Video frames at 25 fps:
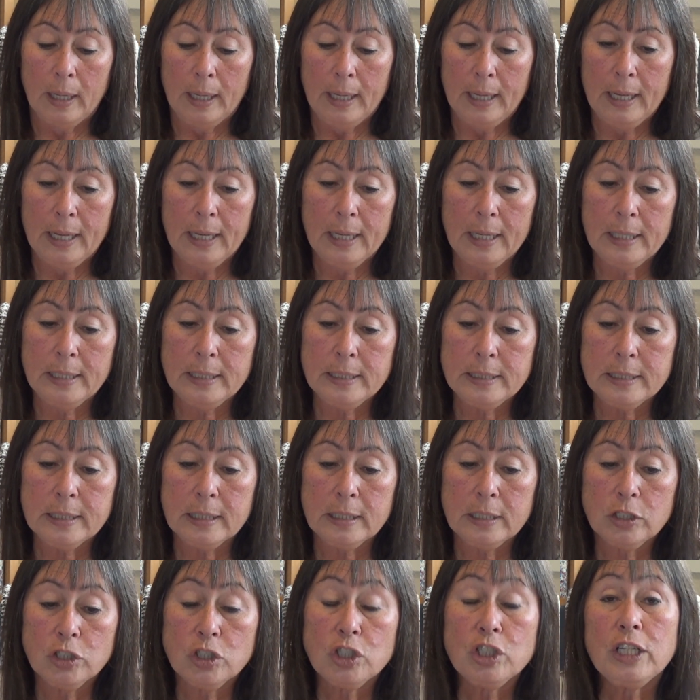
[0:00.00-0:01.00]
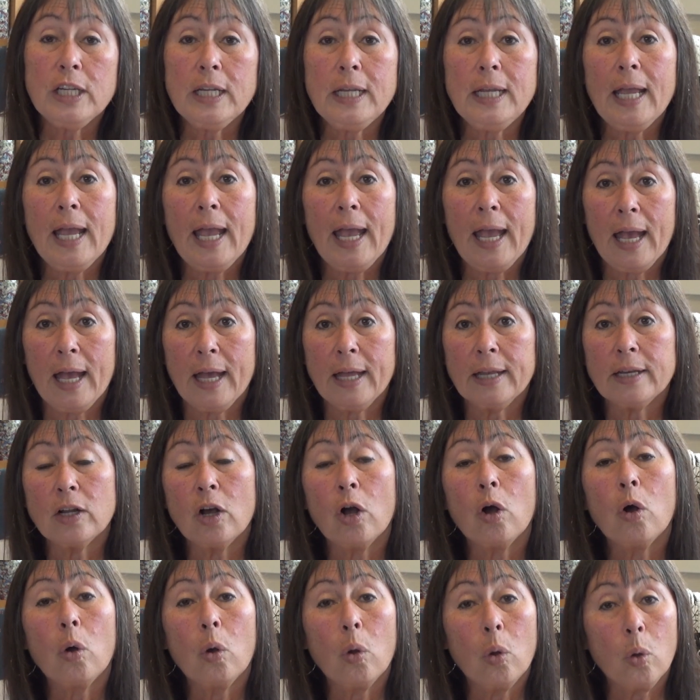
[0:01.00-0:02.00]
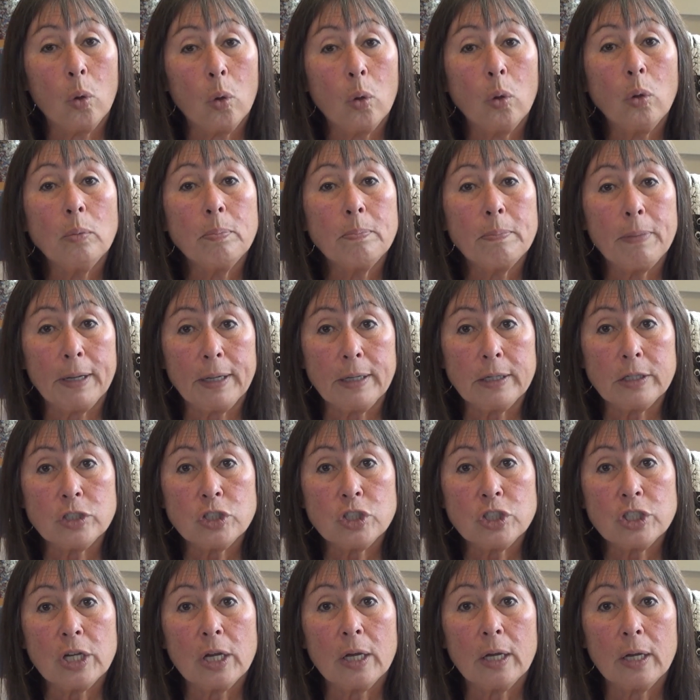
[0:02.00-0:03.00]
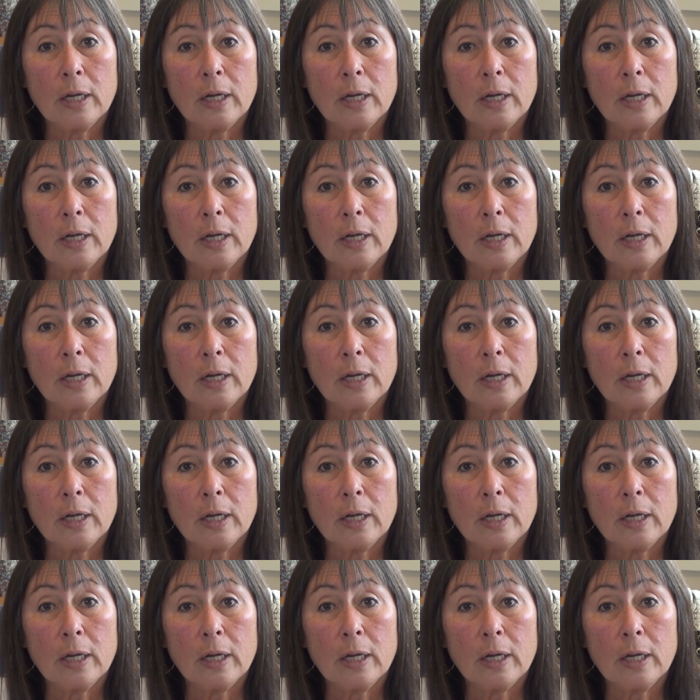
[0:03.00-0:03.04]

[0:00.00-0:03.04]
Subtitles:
And she had a whole bunch